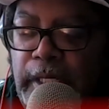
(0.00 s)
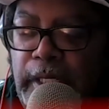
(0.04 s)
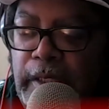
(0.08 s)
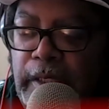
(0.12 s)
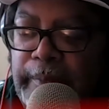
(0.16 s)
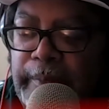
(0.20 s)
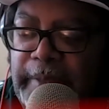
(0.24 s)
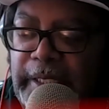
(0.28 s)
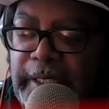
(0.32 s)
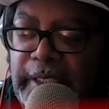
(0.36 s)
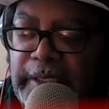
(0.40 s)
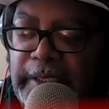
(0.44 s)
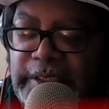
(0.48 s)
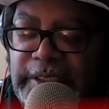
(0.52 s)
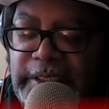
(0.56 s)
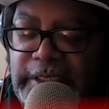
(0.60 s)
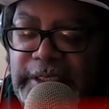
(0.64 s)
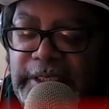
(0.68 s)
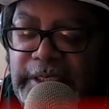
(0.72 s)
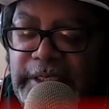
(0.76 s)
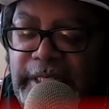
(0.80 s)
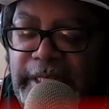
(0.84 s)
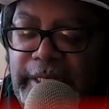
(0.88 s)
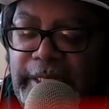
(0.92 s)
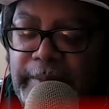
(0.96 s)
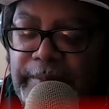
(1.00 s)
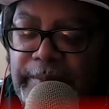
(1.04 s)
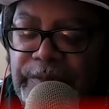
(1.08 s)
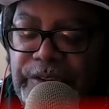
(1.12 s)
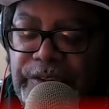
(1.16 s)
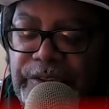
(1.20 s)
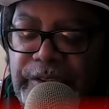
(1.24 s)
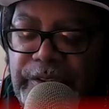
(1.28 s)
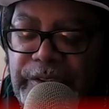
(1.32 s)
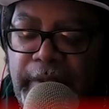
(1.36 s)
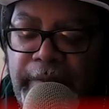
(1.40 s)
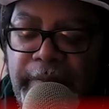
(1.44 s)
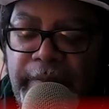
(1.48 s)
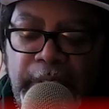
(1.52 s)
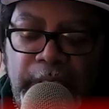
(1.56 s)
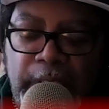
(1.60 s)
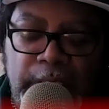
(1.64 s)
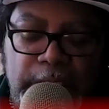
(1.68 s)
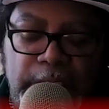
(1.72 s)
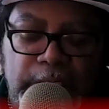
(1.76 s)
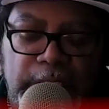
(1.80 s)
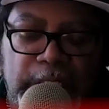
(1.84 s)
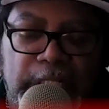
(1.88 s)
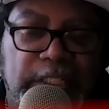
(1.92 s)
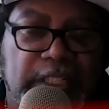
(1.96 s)
man, see the names and stuff.
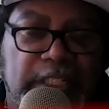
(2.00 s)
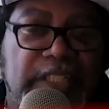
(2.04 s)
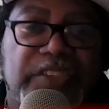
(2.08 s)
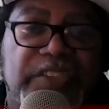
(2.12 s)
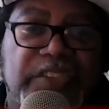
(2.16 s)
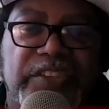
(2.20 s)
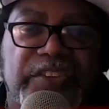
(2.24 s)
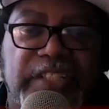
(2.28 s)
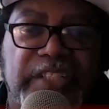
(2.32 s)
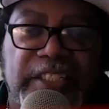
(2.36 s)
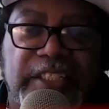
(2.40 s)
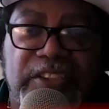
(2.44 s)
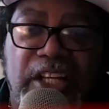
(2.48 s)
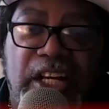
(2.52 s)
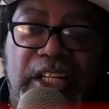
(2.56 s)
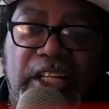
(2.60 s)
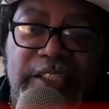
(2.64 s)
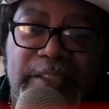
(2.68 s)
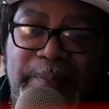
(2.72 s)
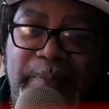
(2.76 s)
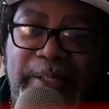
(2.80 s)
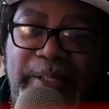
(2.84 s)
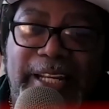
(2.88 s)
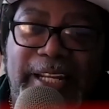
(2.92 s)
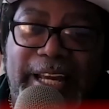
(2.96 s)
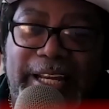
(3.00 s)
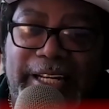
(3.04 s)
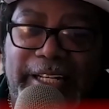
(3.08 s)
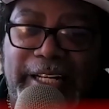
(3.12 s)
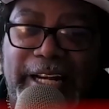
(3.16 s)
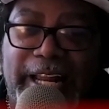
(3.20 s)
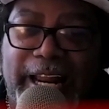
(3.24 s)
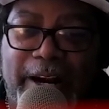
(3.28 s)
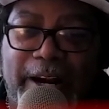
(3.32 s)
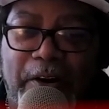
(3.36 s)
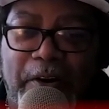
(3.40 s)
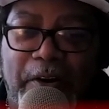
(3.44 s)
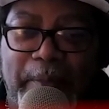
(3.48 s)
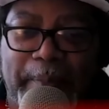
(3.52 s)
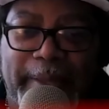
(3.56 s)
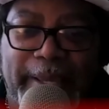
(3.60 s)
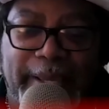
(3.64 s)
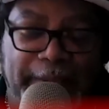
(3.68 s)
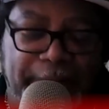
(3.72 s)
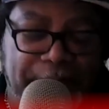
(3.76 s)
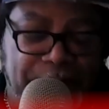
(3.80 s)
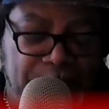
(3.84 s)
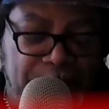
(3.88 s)
Let's just say Dr. Midnight and Iron Man